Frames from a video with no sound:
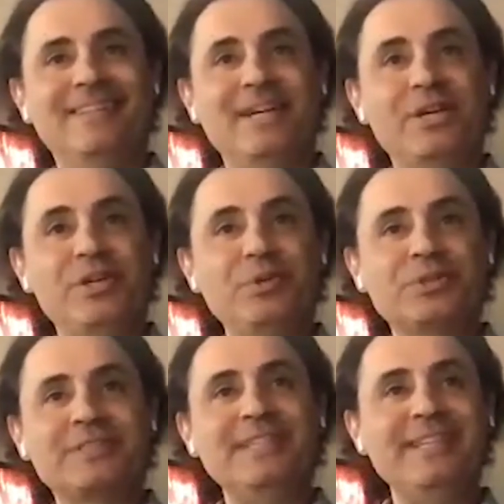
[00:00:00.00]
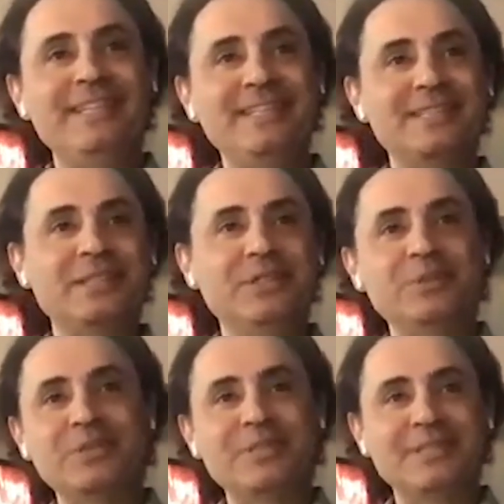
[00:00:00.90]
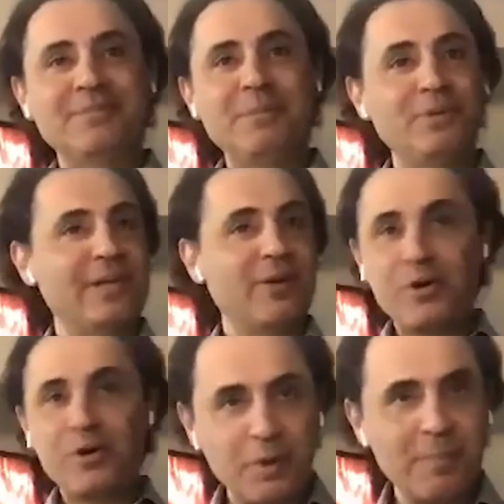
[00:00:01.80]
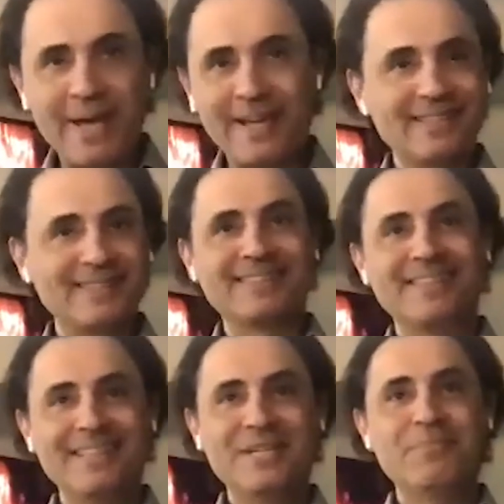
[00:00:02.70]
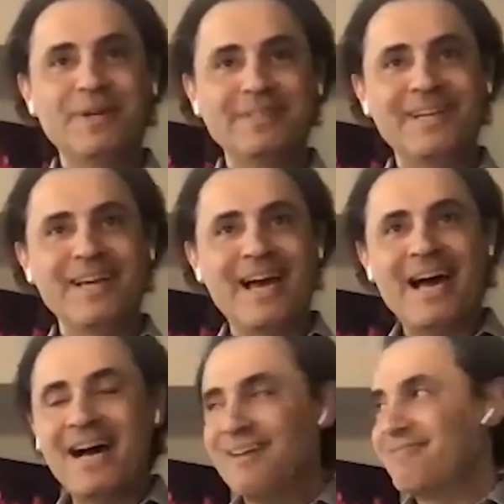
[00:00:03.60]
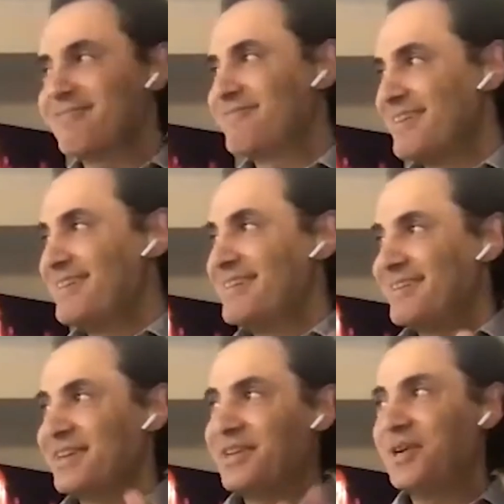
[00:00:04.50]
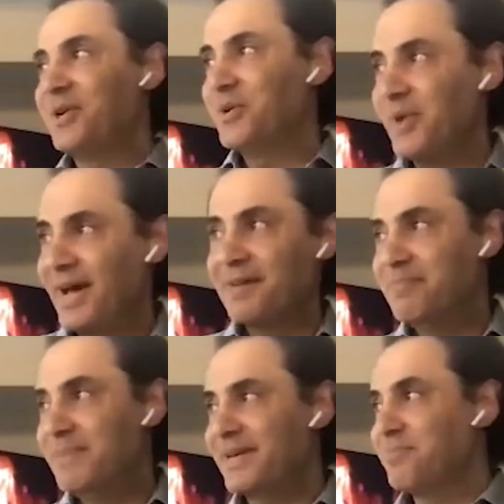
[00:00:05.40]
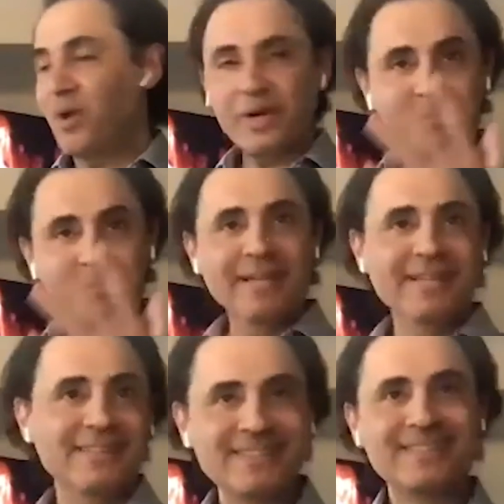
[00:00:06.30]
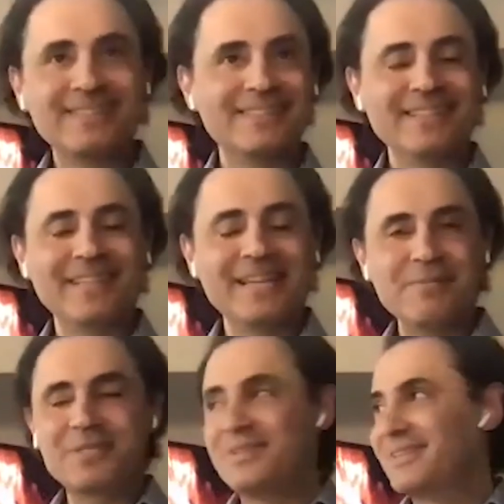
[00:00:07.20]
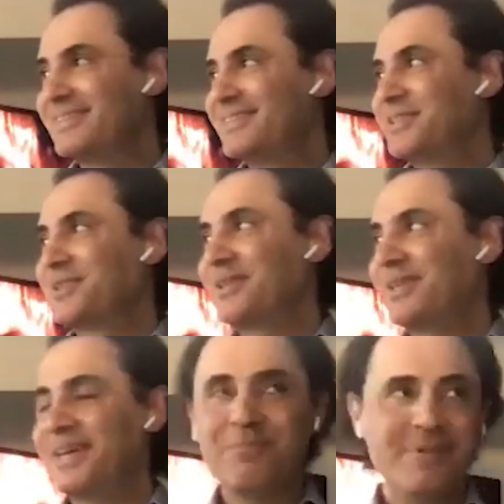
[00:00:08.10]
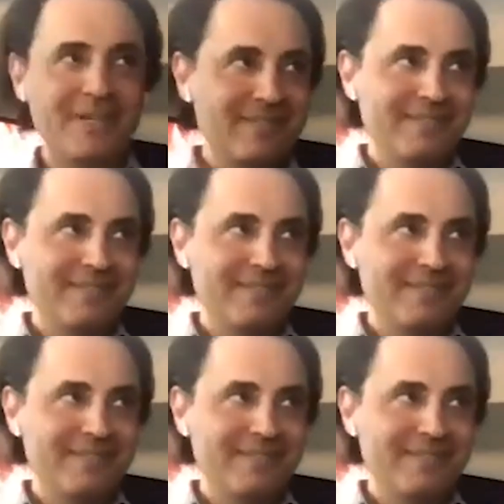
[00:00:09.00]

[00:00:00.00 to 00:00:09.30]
Like, you'll see in this ecosystem, people that are not banks, but they have, a big marketplace like Amazon, or like a big,